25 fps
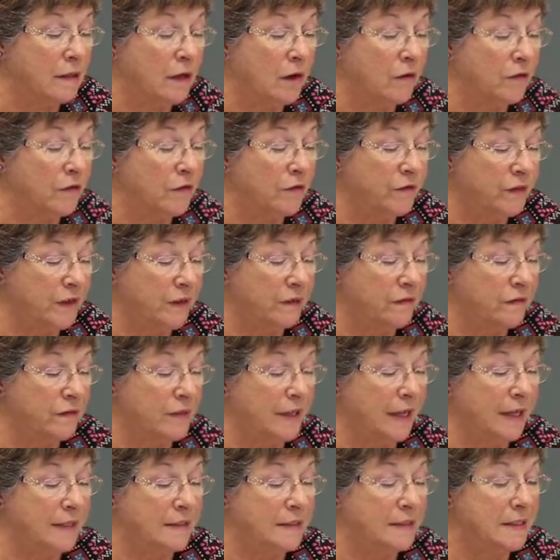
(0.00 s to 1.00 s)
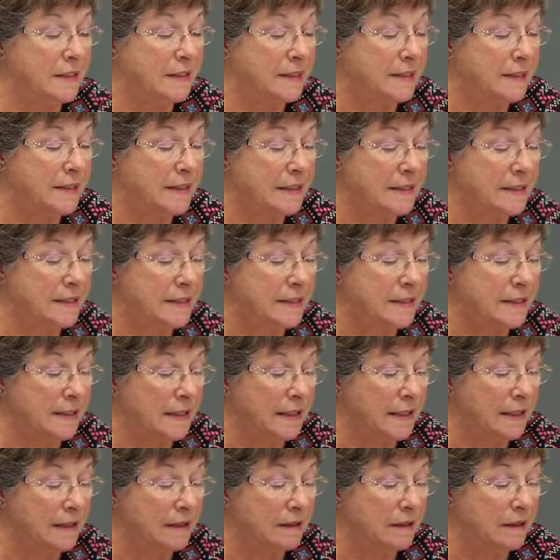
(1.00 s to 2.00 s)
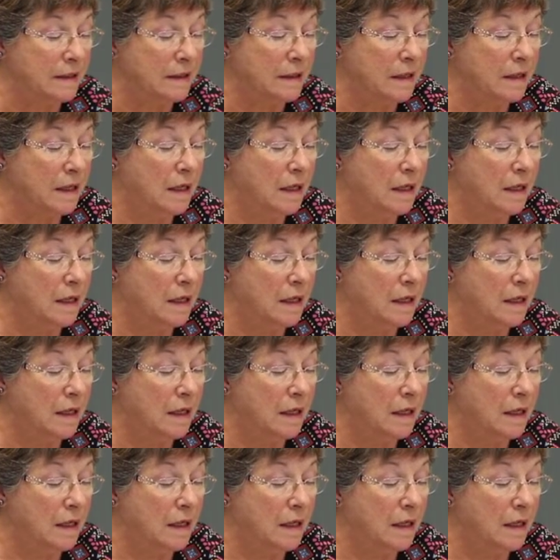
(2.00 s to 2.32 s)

of the 5th, 1916.